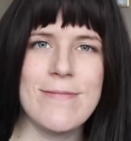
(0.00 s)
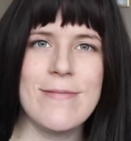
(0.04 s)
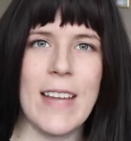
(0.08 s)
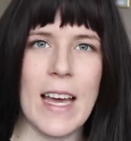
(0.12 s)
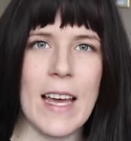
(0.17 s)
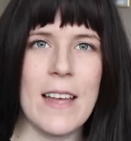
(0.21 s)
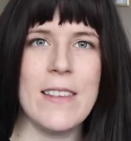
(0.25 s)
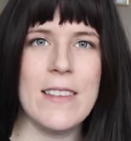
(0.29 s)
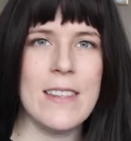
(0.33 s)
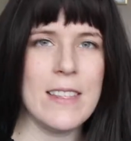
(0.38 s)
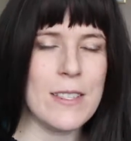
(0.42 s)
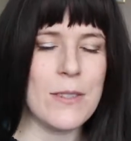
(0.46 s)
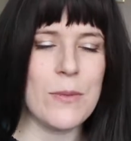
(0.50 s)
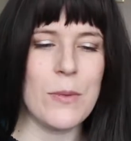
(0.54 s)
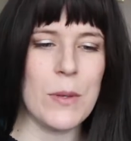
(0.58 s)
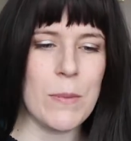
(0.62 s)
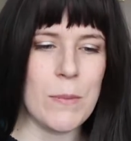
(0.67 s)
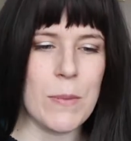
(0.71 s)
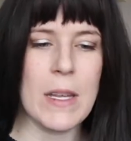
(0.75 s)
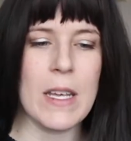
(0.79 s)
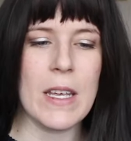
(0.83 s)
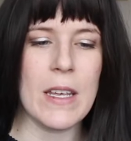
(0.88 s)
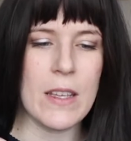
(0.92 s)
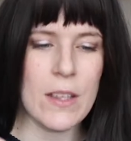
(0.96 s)
that this would
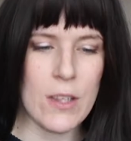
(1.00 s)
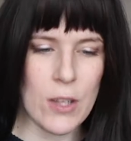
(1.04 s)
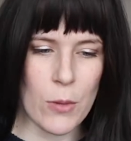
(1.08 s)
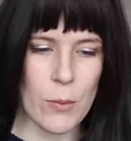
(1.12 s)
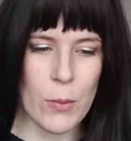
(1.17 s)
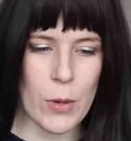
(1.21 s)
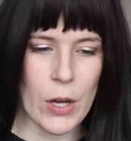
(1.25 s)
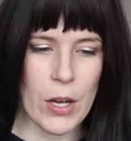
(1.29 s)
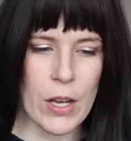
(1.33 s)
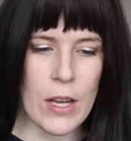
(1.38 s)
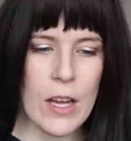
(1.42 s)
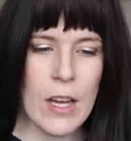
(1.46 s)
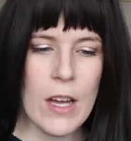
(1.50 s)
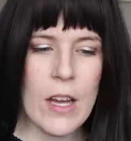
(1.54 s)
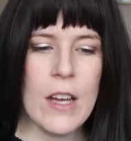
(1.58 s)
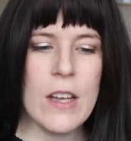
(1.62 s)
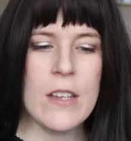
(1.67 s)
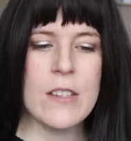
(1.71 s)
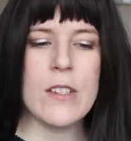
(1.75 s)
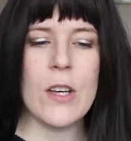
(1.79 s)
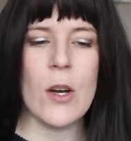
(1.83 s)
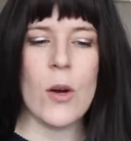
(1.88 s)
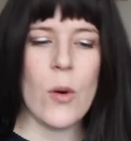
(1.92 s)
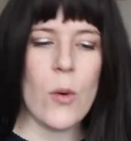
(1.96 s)
be your book.
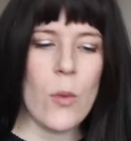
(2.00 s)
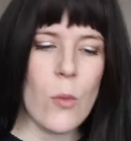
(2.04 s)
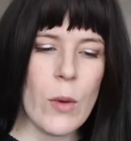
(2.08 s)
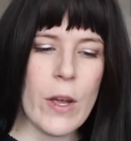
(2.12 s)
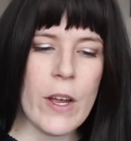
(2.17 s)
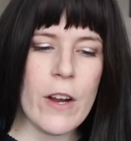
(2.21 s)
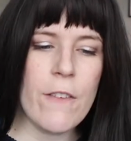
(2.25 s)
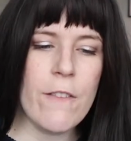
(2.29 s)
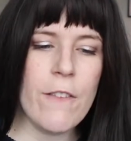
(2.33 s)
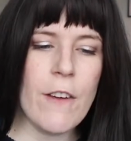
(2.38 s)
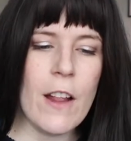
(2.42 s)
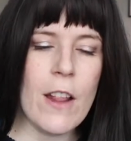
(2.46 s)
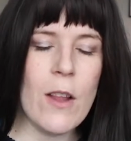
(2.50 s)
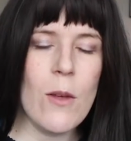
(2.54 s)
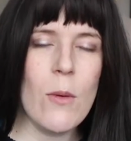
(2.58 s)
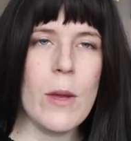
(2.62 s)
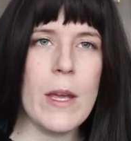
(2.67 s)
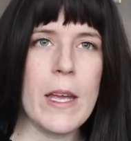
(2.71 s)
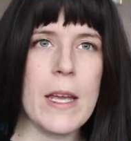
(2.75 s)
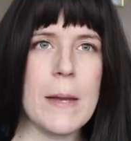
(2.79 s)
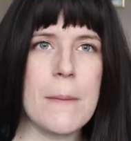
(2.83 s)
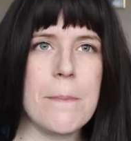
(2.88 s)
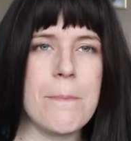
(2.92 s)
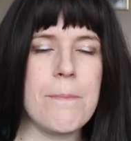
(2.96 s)
So we are
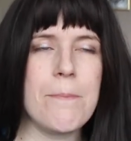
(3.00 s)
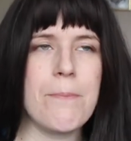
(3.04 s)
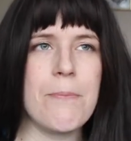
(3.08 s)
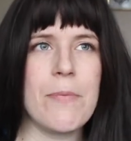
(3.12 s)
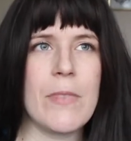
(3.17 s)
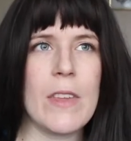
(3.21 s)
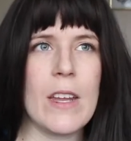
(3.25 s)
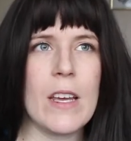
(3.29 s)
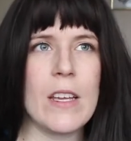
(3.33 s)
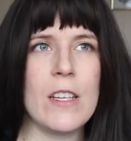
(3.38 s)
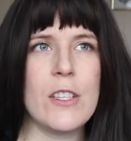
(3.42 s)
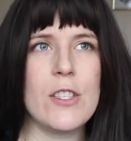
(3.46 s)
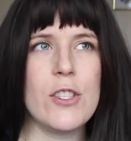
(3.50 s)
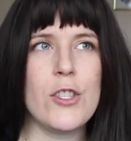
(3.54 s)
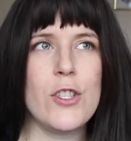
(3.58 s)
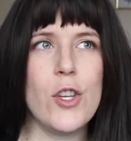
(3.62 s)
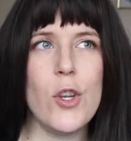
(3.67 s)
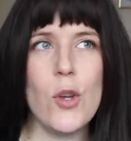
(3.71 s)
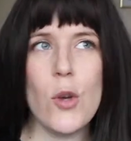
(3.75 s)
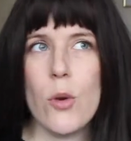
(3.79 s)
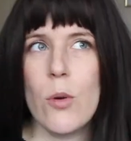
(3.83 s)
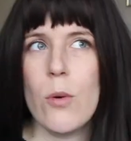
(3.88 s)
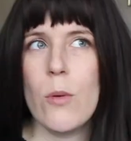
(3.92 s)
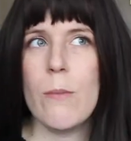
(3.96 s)
following
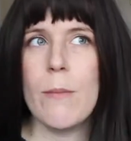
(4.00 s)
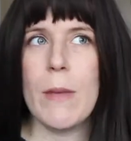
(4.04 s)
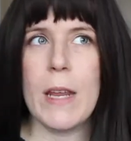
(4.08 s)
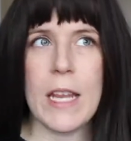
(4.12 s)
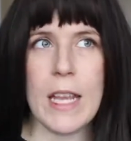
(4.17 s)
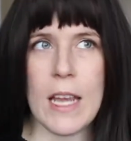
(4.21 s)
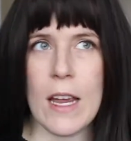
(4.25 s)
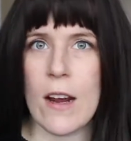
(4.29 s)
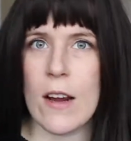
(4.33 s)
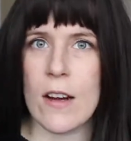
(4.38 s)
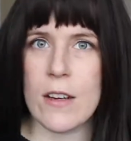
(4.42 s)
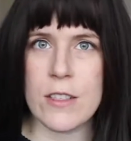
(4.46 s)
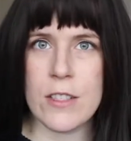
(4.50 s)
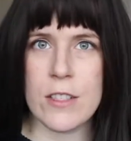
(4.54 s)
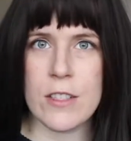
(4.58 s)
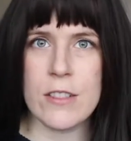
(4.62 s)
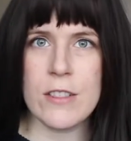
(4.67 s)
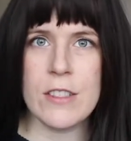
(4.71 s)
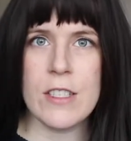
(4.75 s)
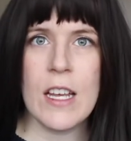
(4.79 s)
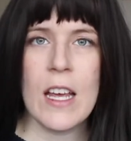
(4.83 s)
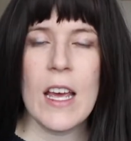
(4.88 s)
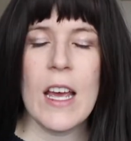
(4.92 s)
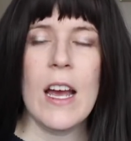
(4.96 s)
two main
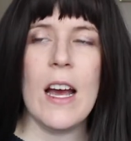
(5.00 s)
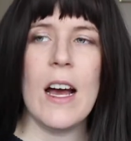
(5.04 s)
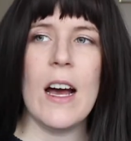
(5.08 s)
characters.